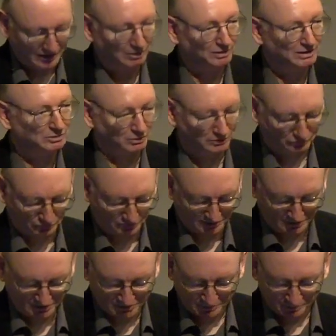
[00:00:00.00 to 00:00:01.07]
our
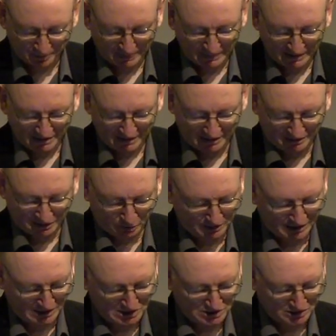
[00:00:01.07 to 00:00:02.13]
conference at the
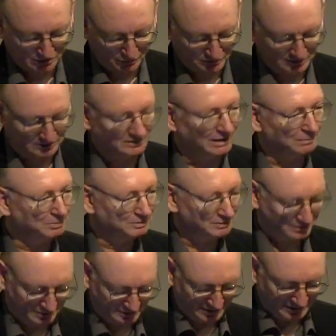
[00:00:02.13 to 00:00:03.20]
occasion of the
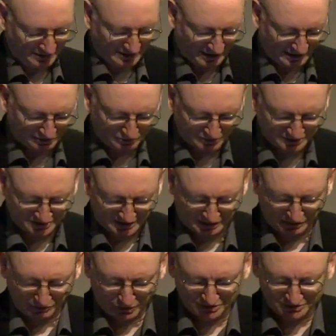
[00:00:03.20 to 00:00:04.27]
double 100th
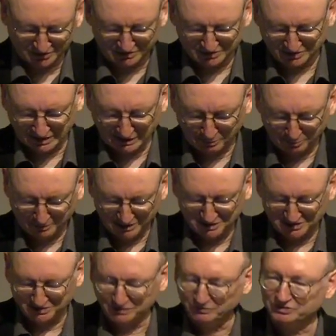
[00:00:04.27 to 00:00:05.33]
anniversary
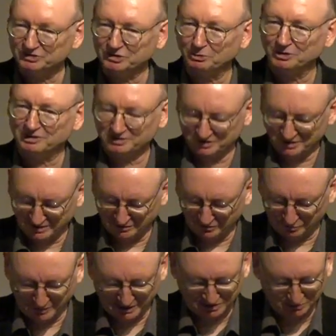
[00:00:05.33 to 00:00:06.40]
celebrations of SOAS and
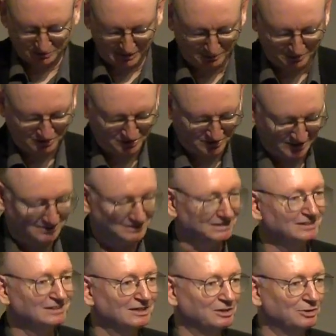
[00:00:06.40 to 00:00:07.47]
of Max Weber's
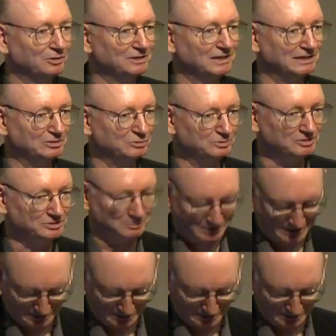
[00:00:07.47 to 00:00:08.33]
study on Hinduism